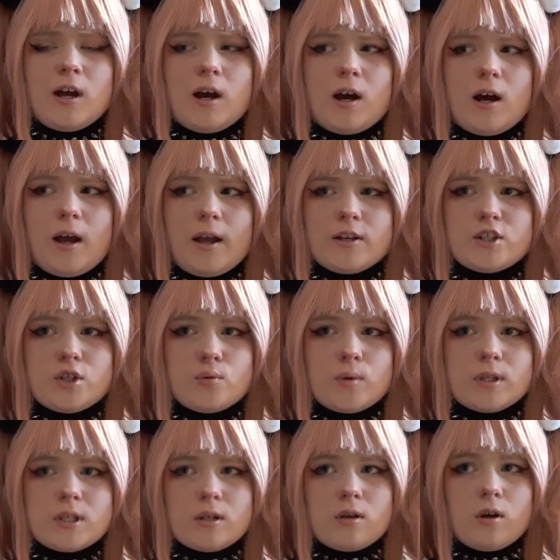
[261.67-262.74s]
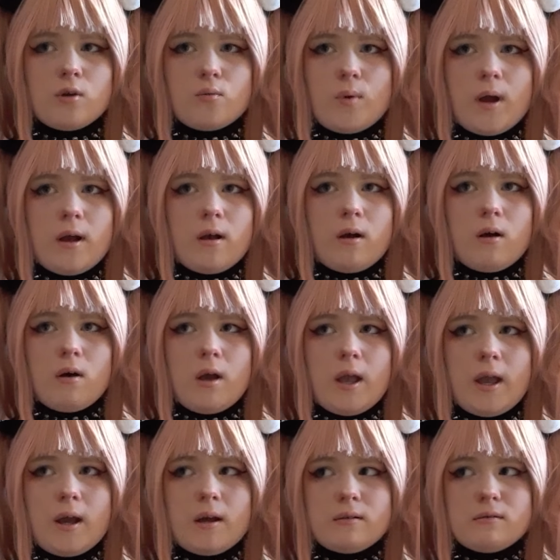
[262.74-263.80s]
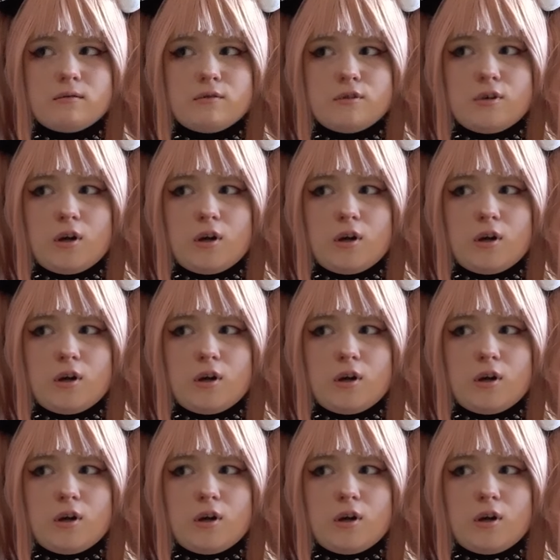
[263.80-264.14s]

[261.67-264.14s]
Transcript: I just went to Goodwill and